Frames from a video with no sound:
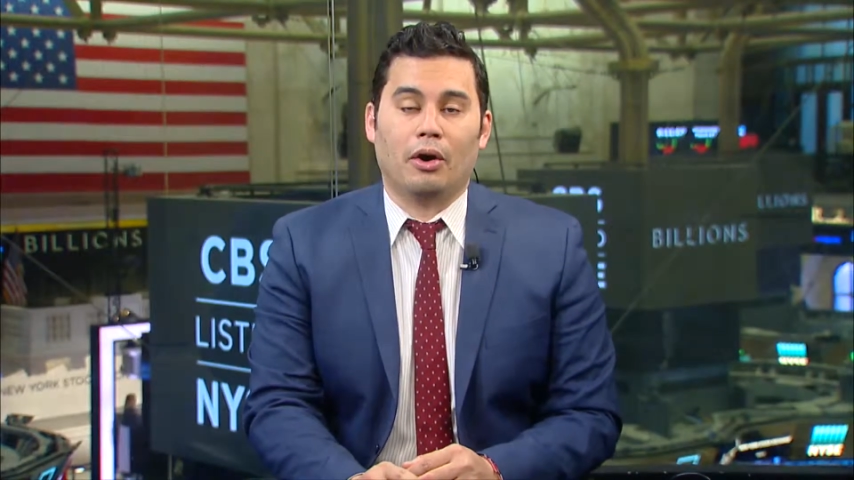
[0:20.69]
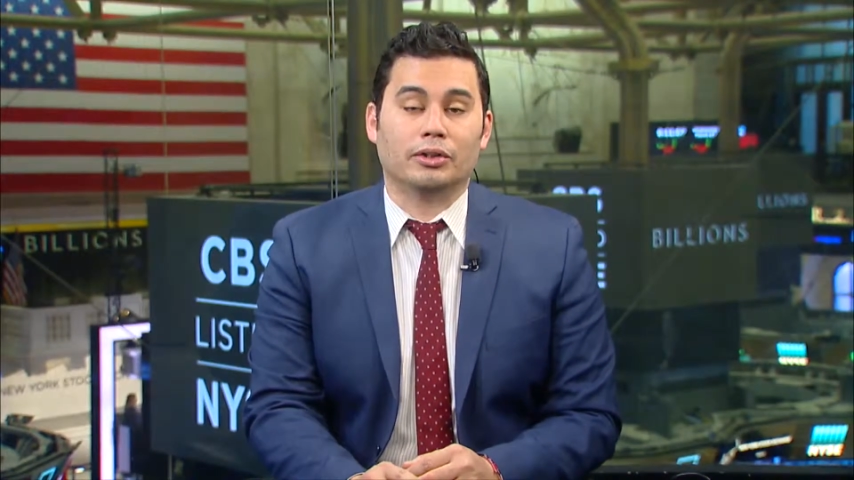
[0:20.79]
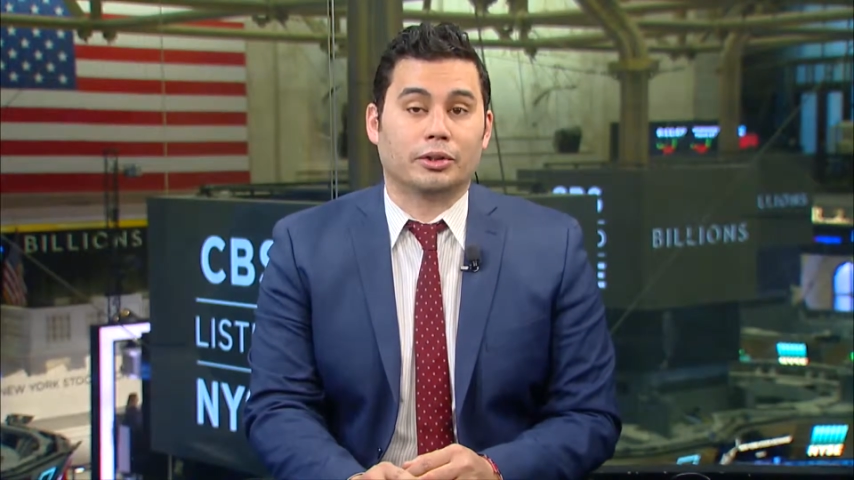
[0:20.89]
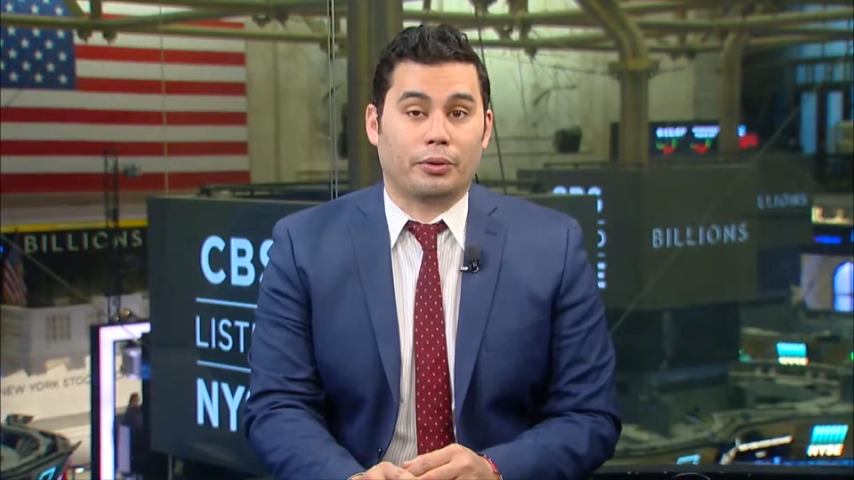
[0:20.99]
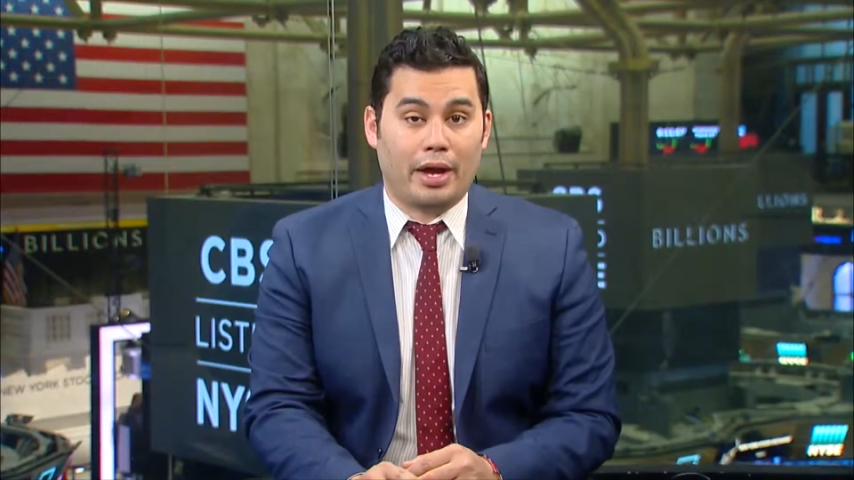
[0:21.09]

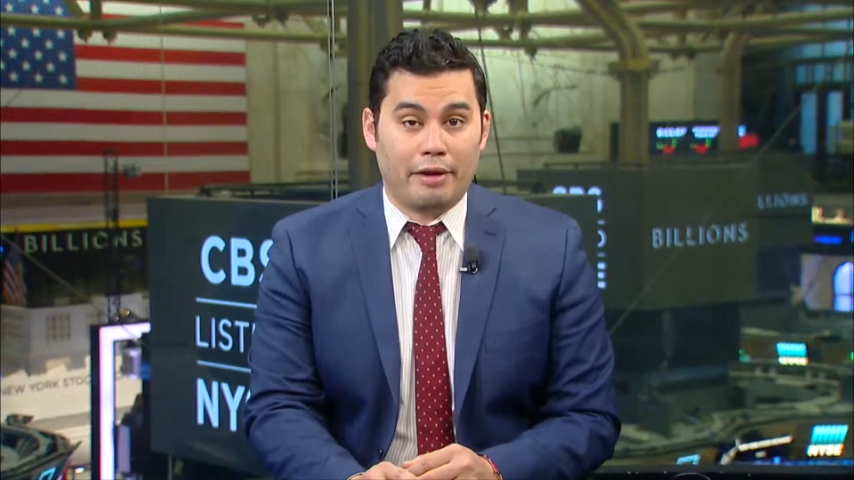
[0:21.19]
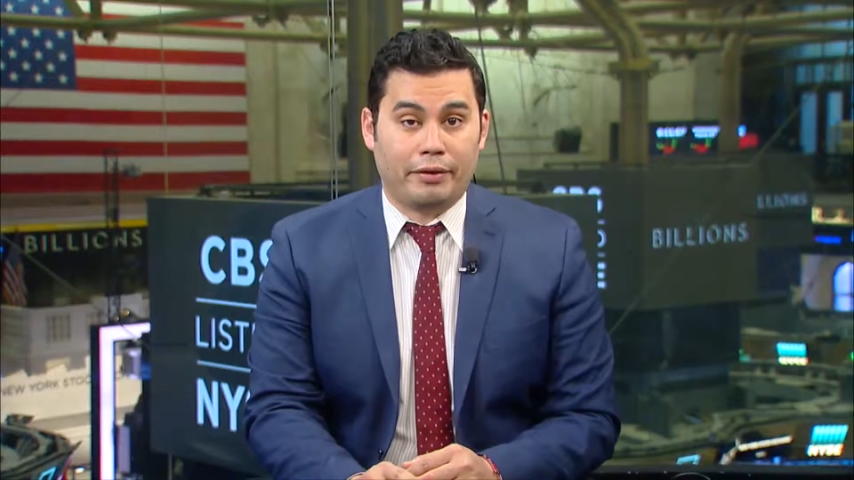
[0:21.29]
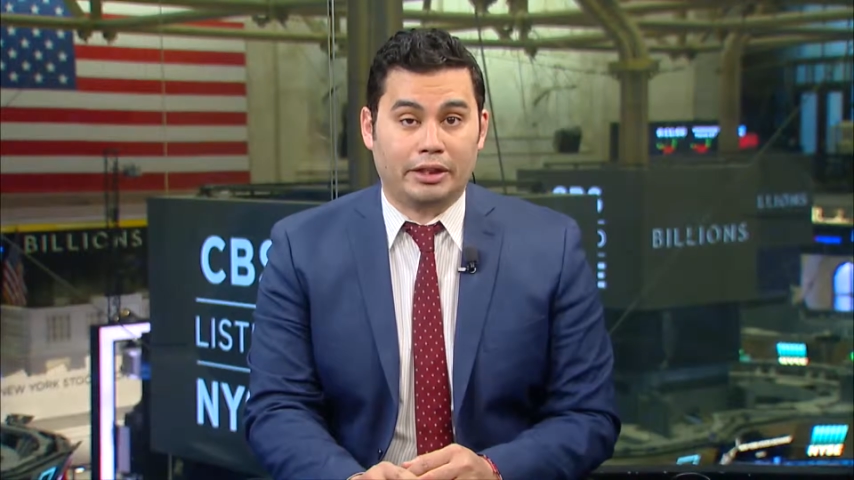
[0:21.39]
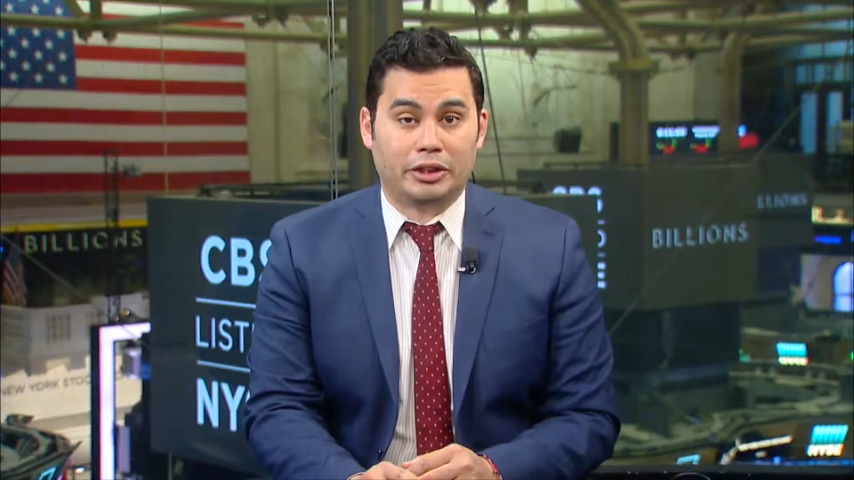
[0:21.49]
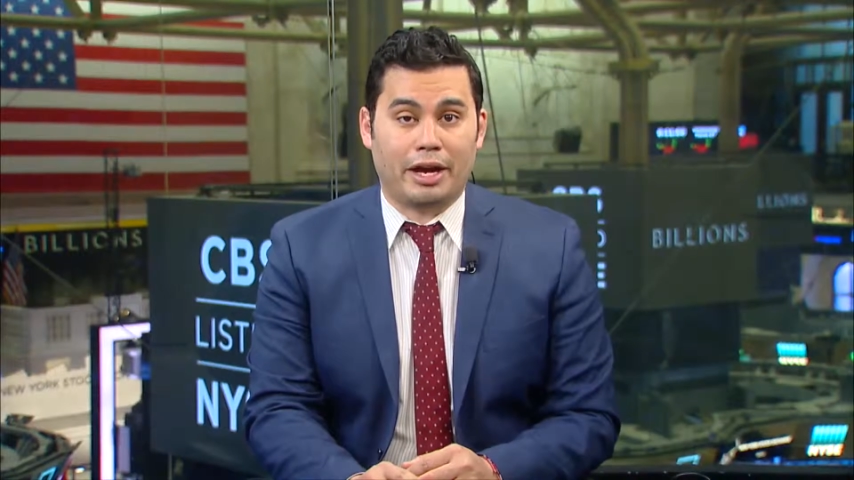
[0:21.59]
Also, the
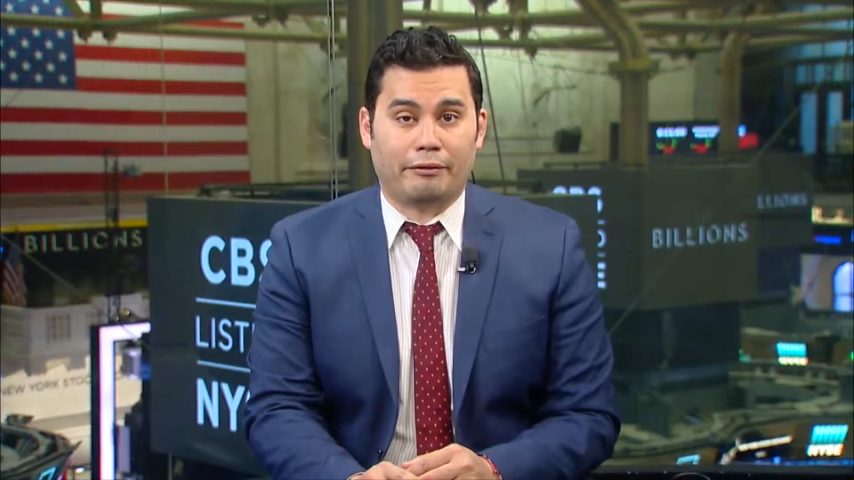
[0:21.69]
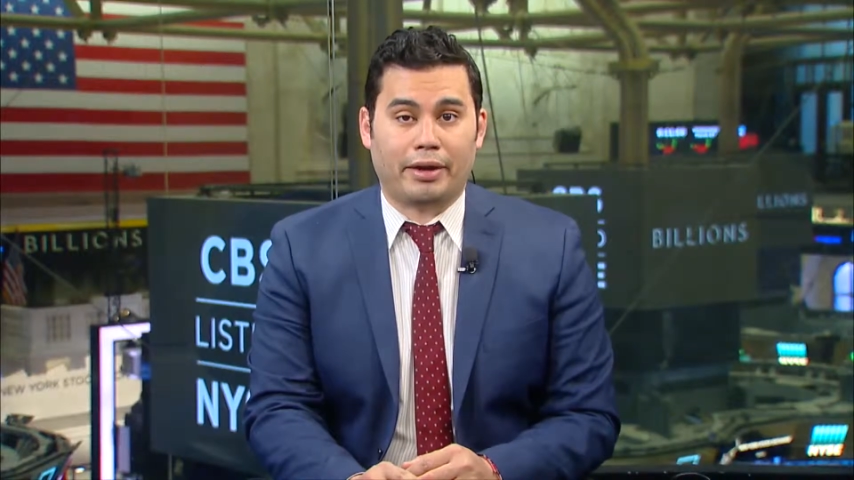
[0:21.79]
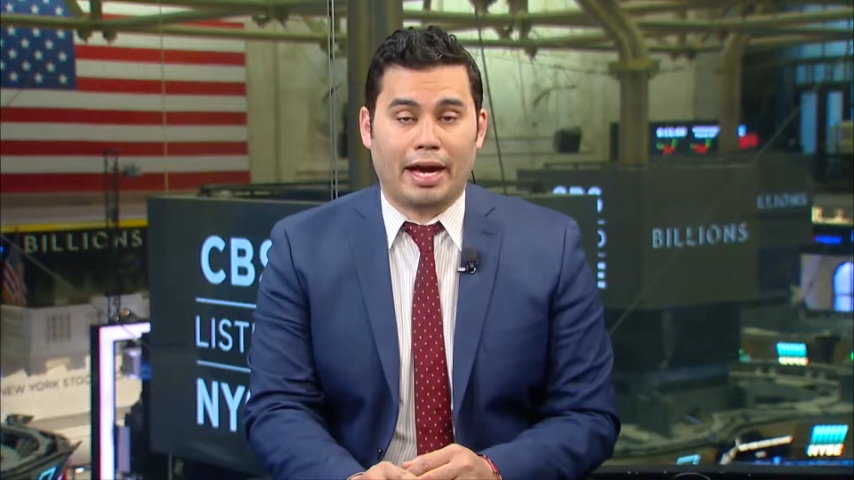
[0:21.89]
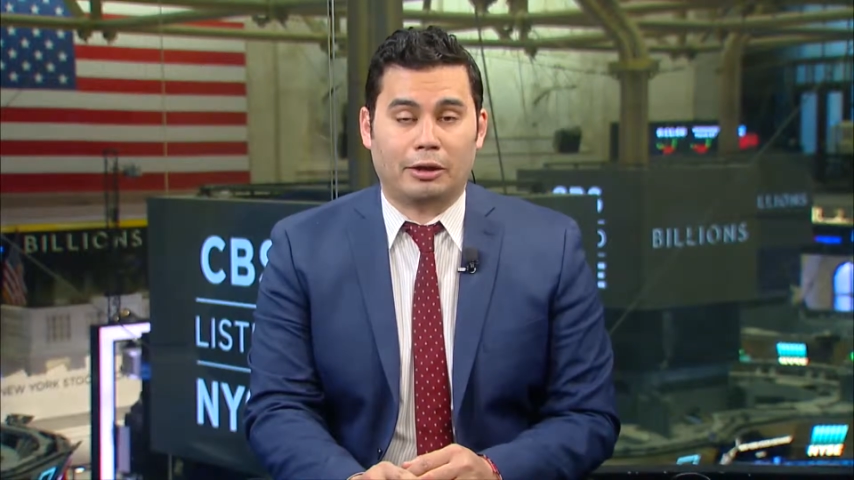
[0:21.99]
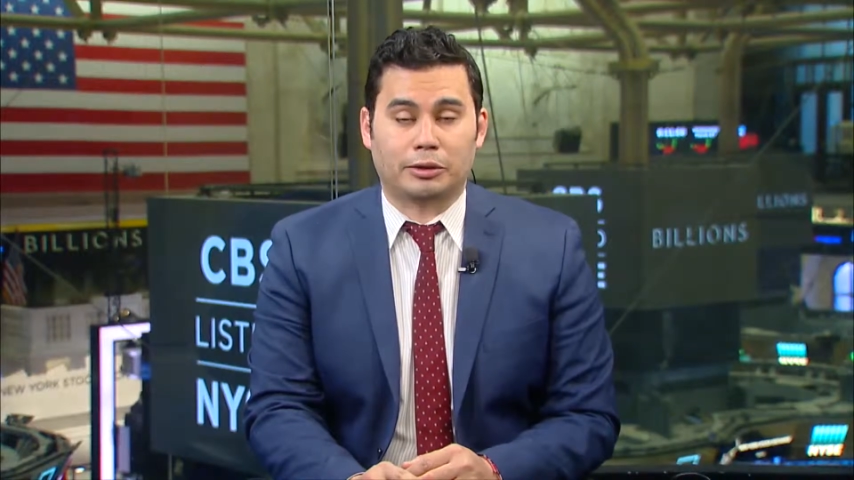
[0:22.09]

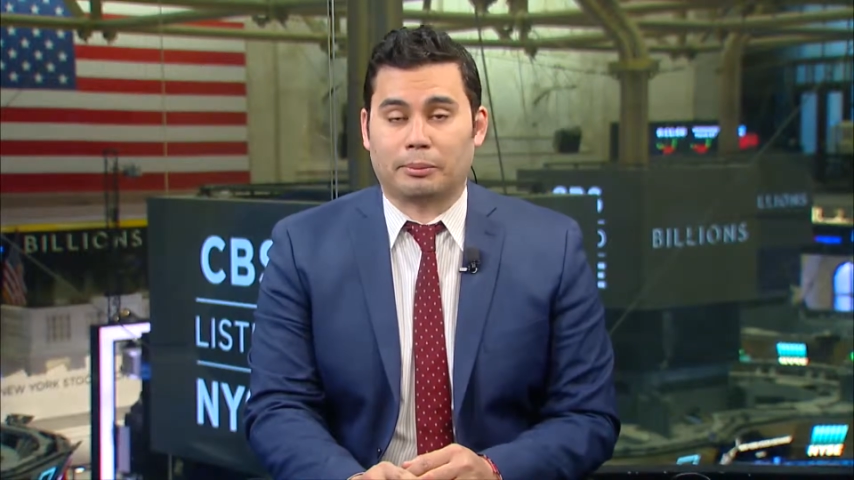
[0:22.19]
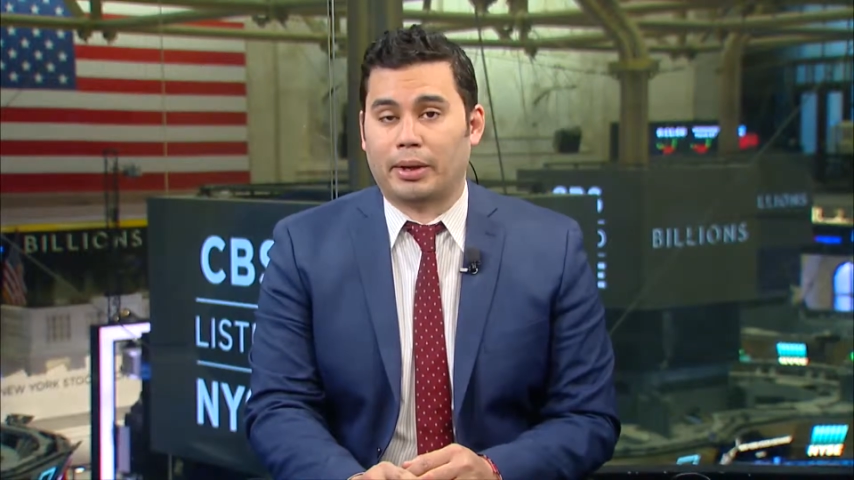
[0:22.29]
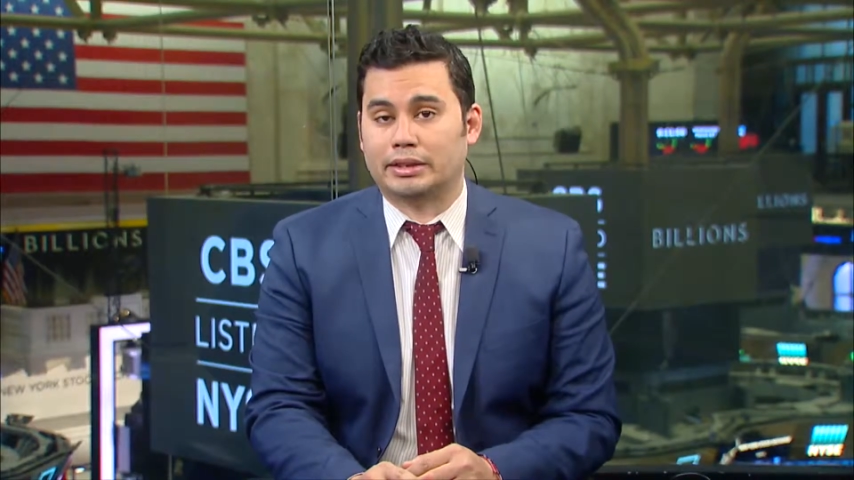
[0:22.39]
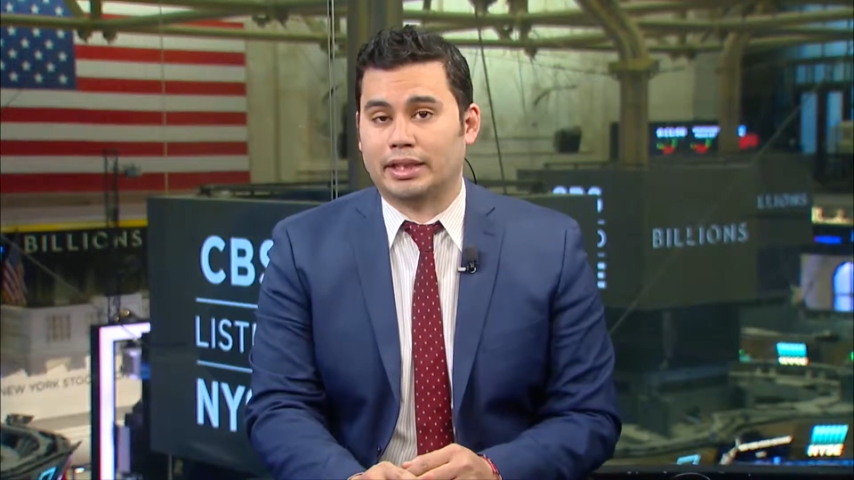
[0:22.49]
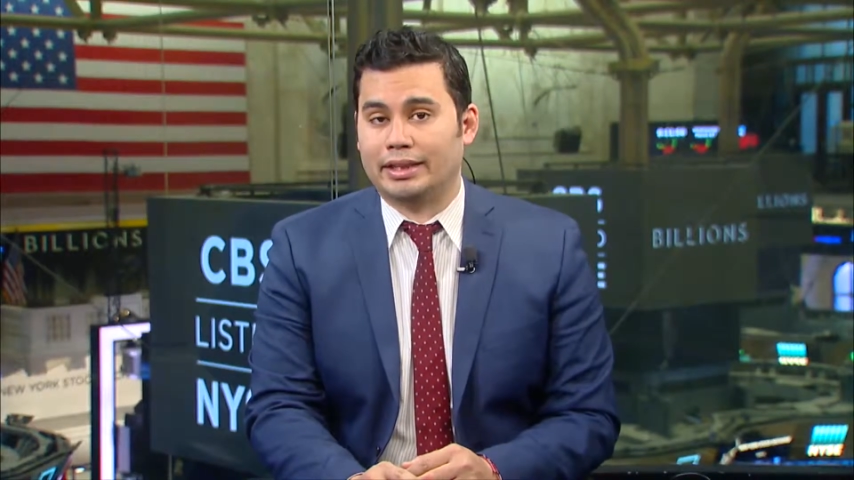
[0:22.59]
FHFA housing
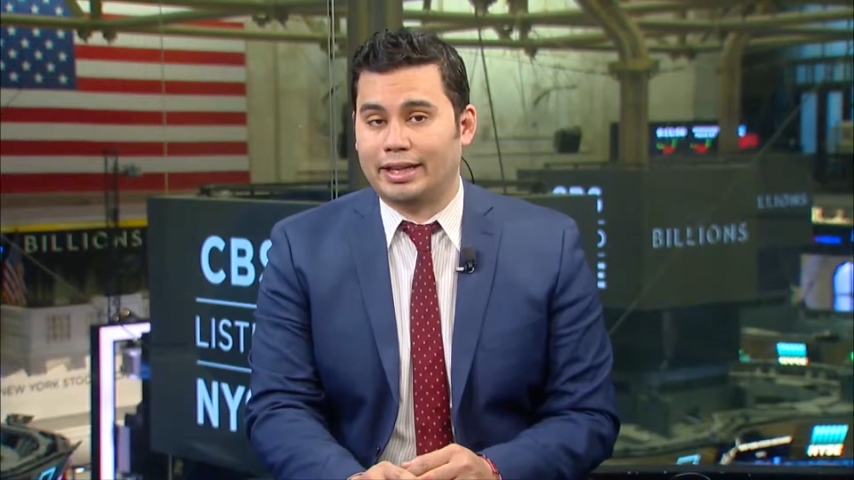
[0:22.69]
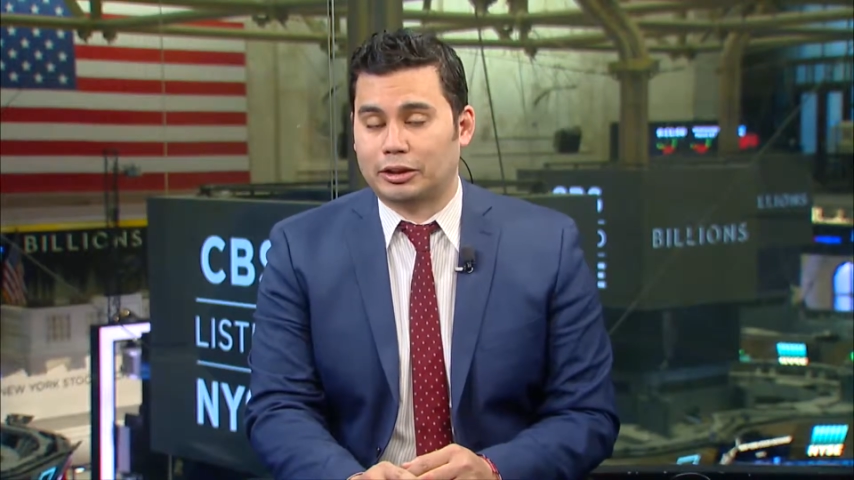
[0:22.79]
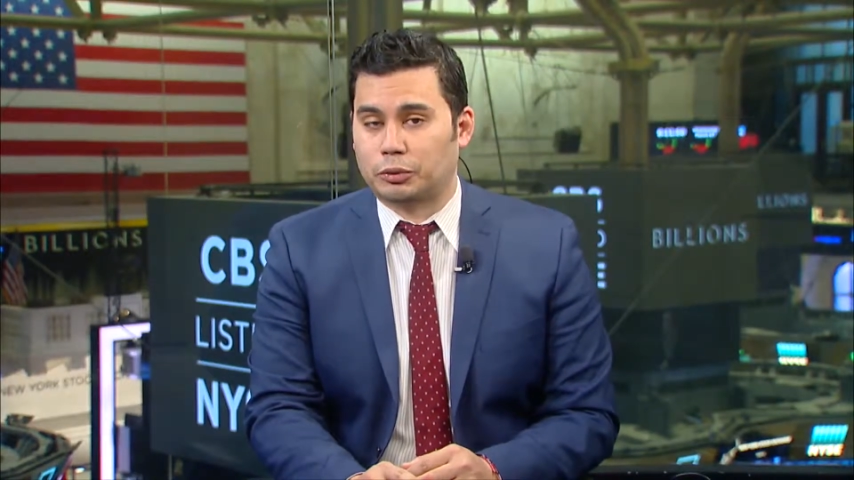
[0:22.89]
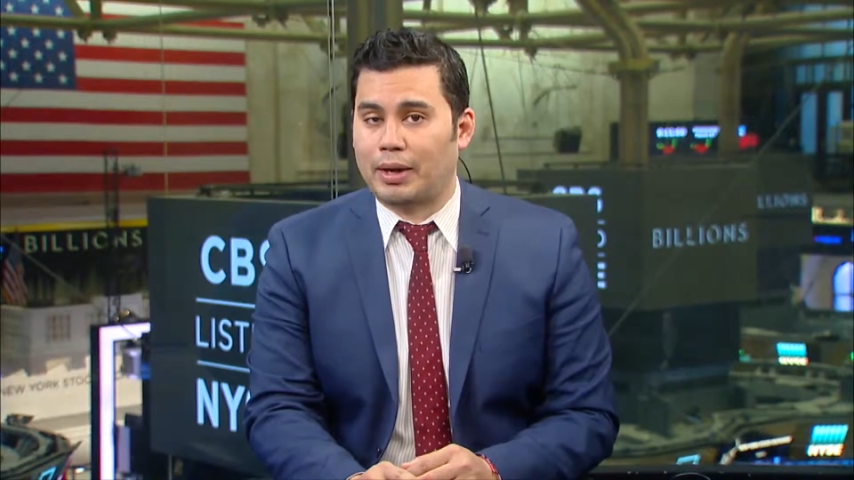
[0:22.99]
price index